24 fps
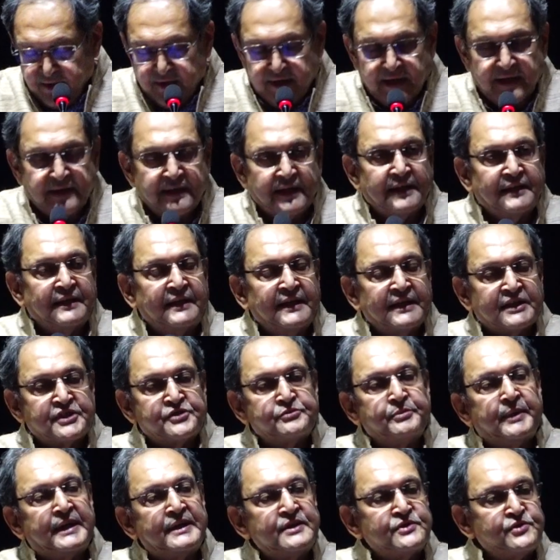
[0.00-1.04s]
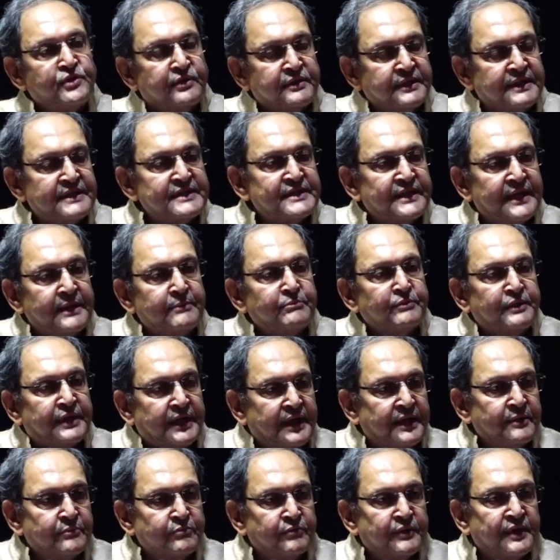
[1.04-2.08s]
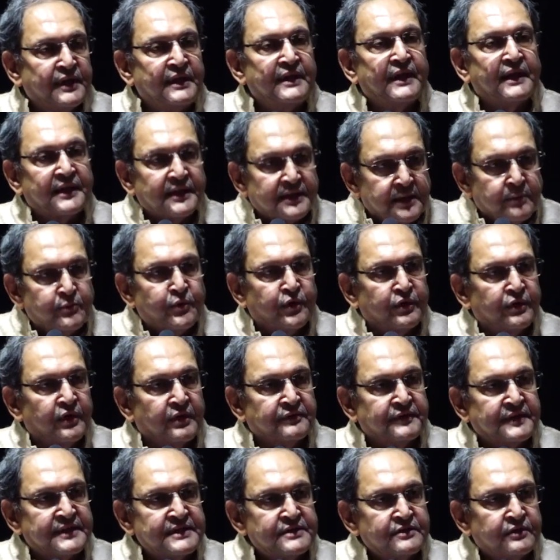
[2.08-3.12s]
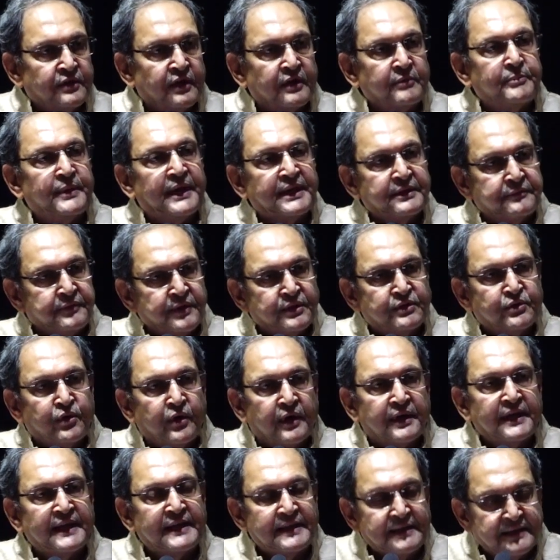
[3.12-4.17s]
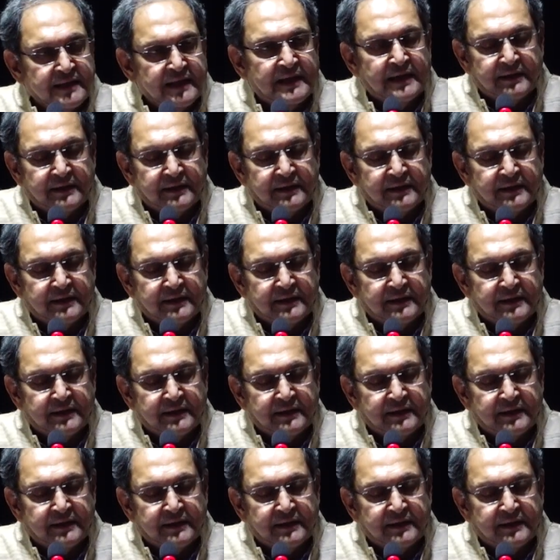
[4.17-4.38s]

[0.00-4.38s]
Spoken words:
And then he expands on the same theme in another book of his called Pathway to God Hindi